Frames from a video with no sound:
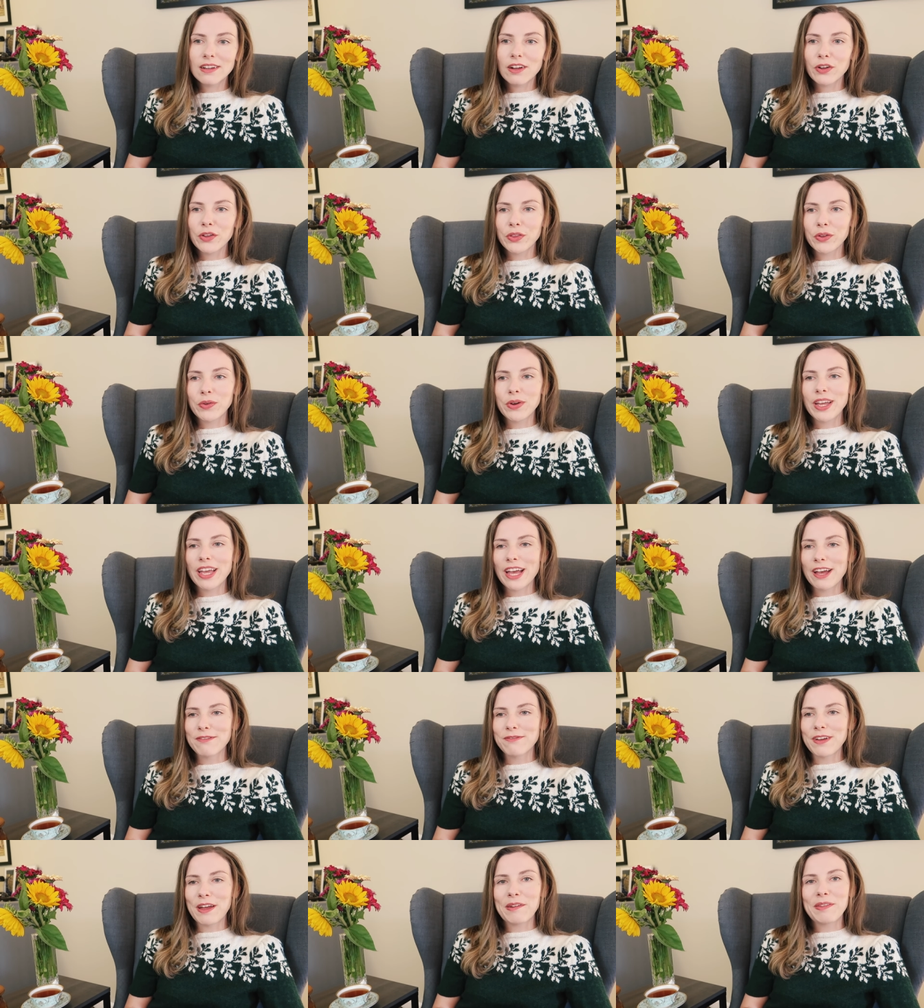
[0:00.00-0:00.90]
although I
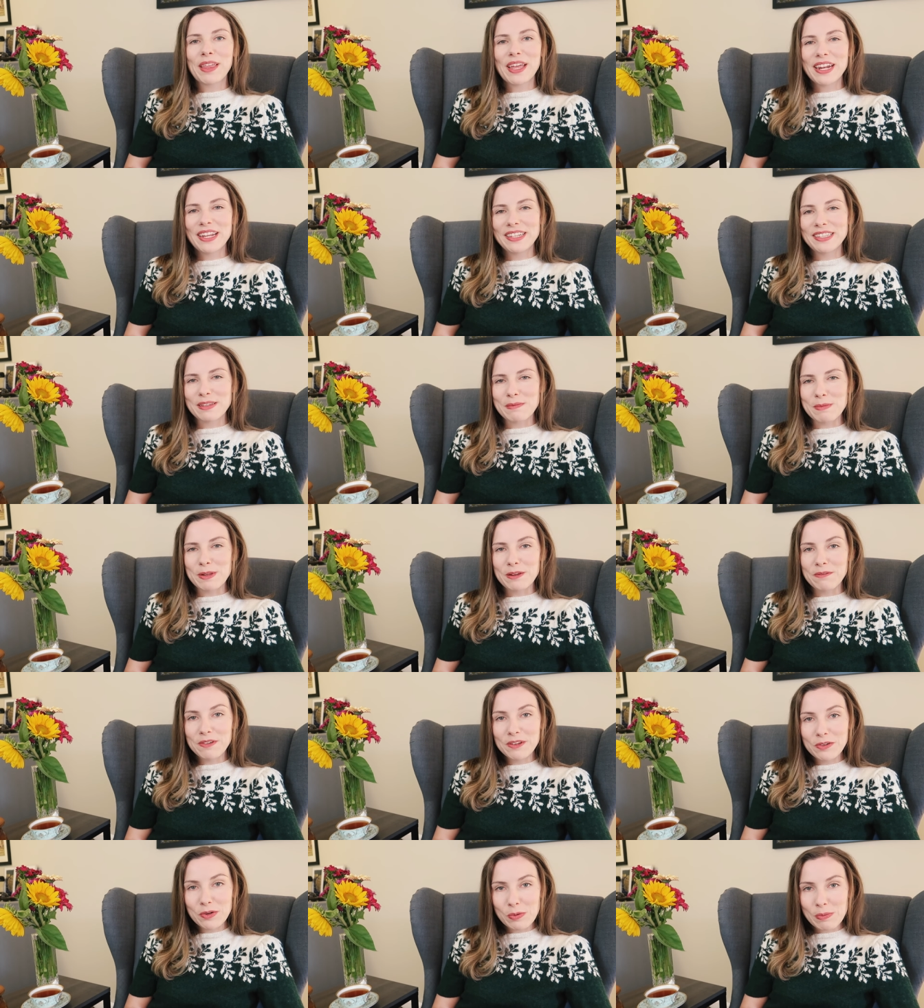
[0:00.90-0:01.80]
have found that in some
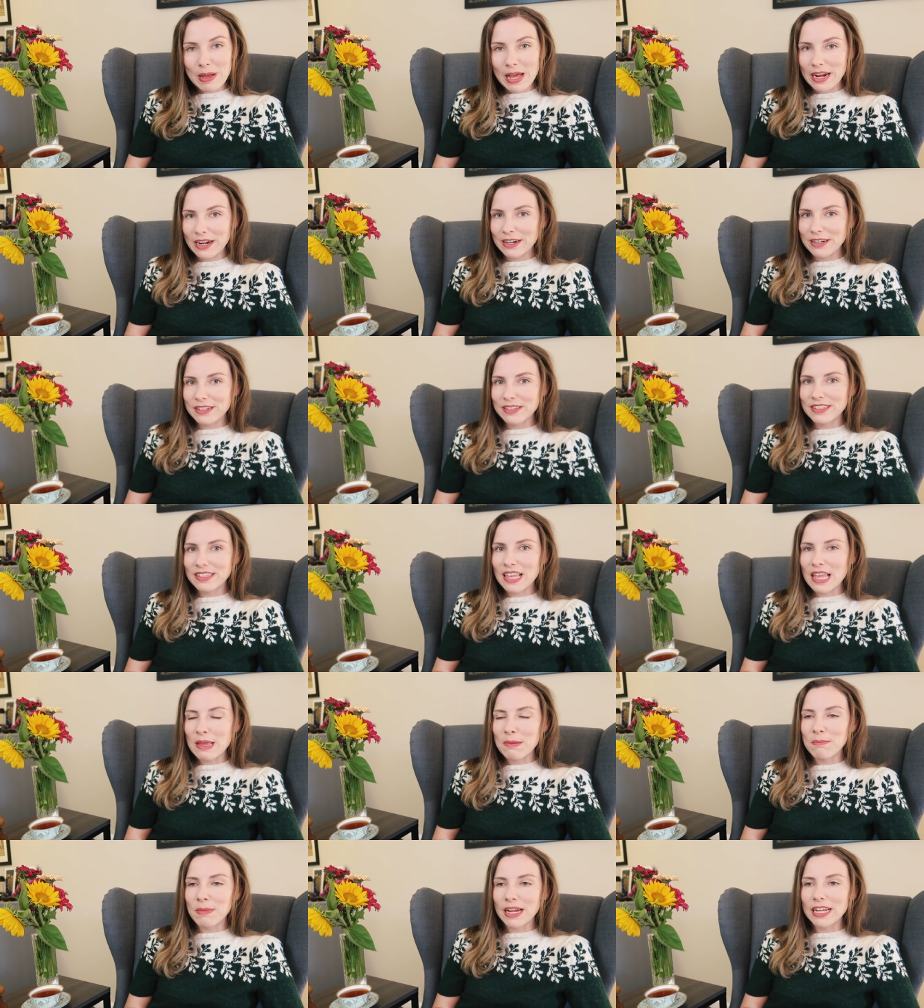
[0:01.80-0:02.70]
individual patterns,
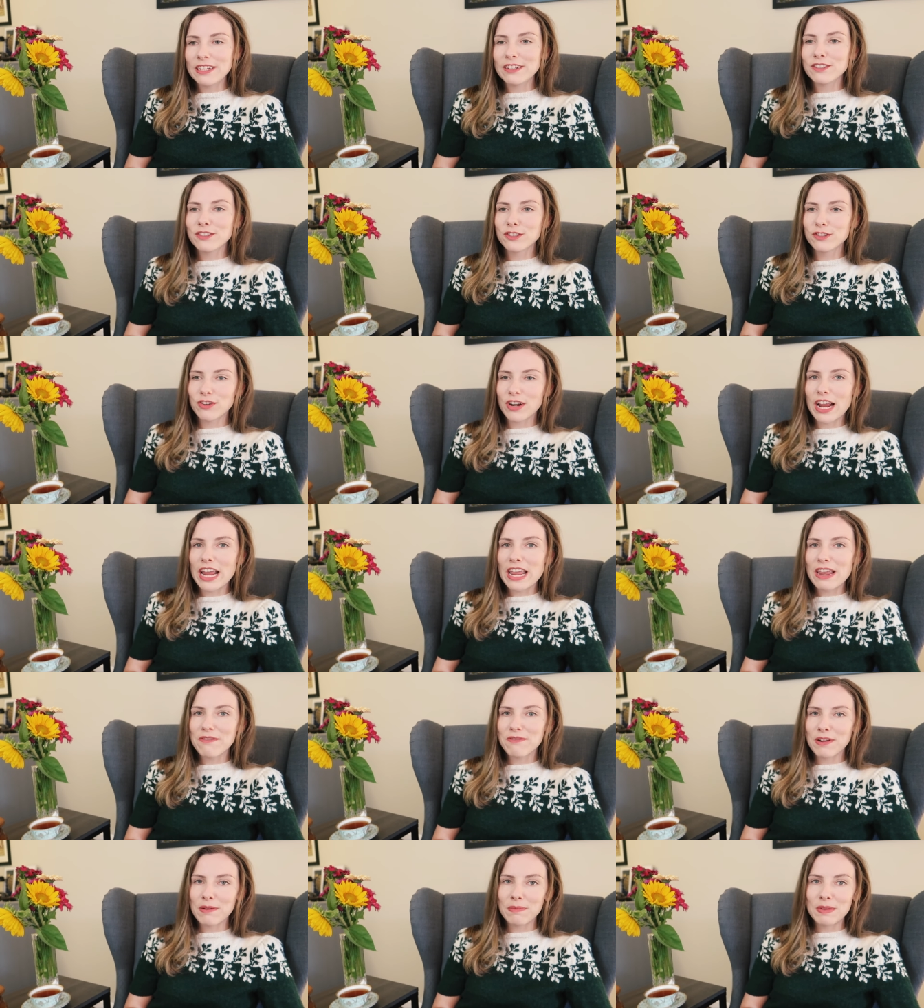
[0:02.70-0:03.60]
they might stray
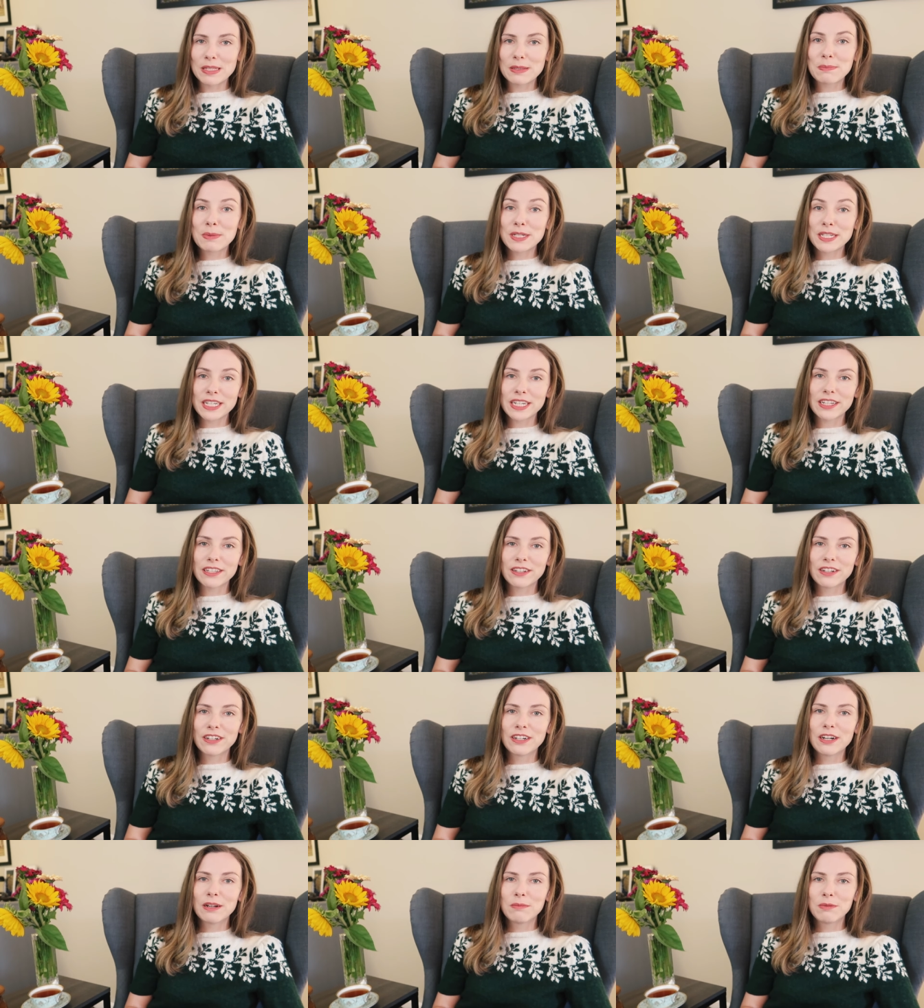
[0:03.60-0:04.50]
from this
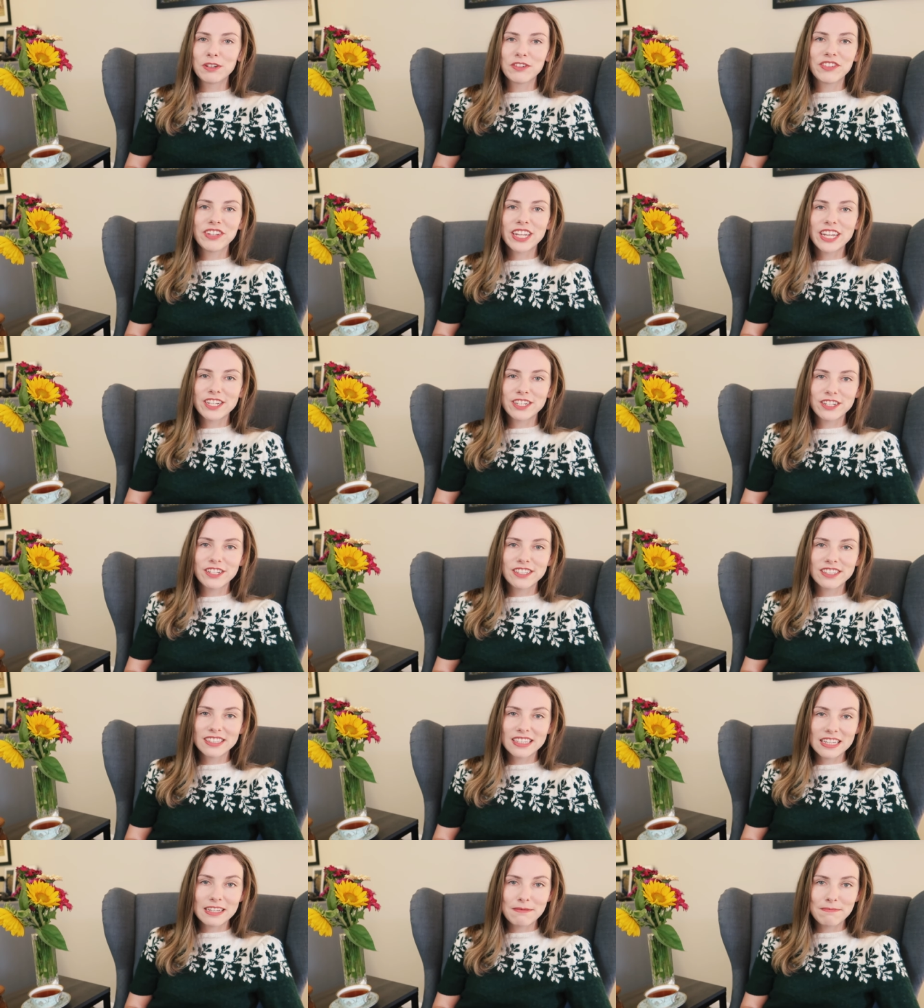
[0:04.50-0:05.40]
particular abbreviation
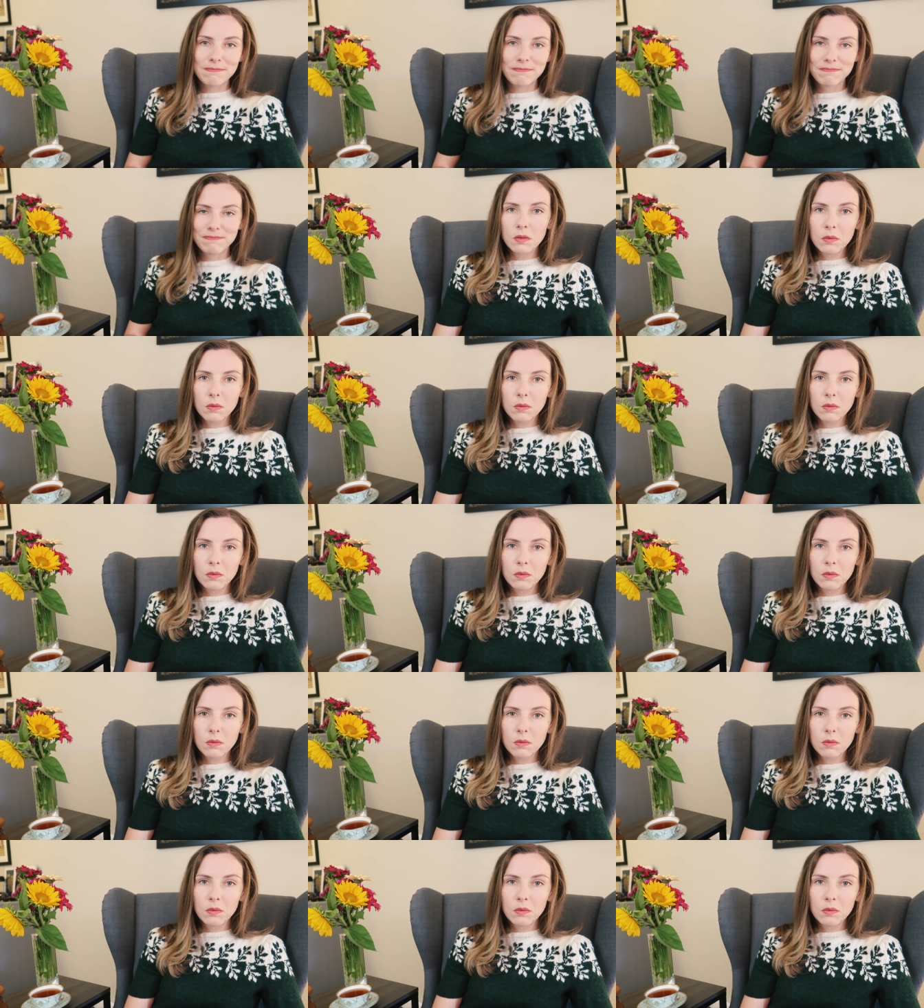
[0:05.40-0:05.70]
scheme.